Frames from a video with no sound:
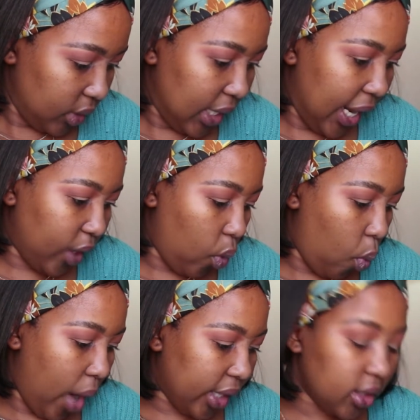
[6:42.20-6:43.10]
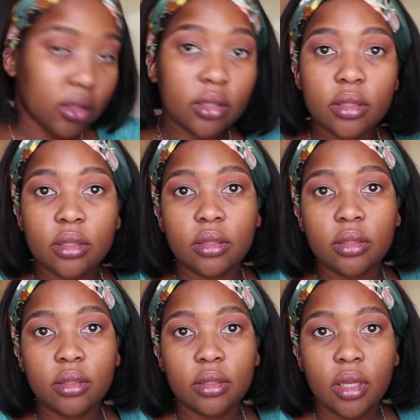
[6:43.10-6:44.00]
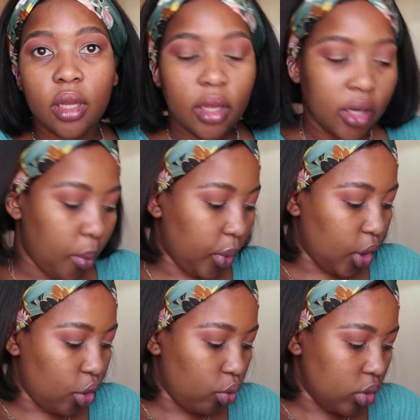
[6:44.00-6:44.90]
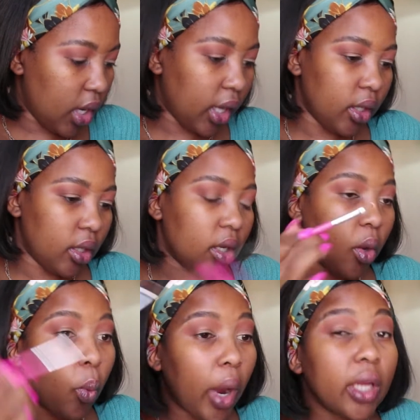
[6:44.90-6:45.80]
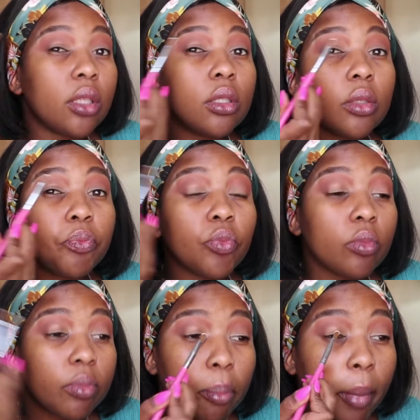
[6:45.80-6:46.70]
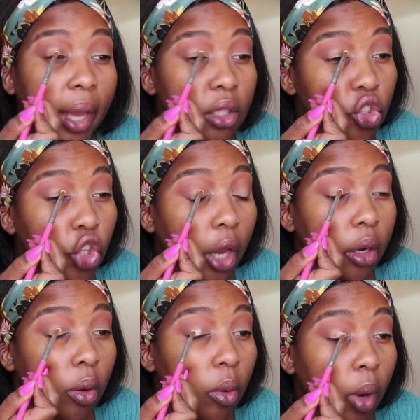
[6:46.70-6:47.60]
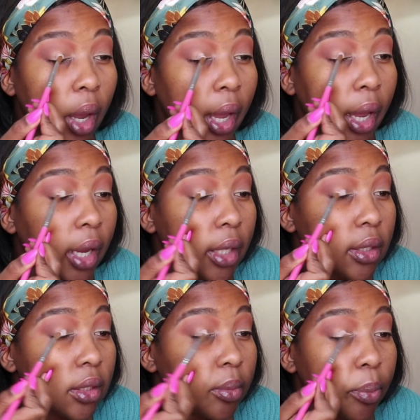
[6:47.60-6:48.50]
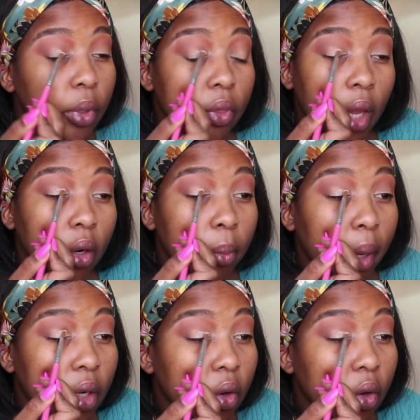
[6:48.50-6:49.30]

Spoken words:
like a white, I'm gonna use like a white matte shadow and put that on my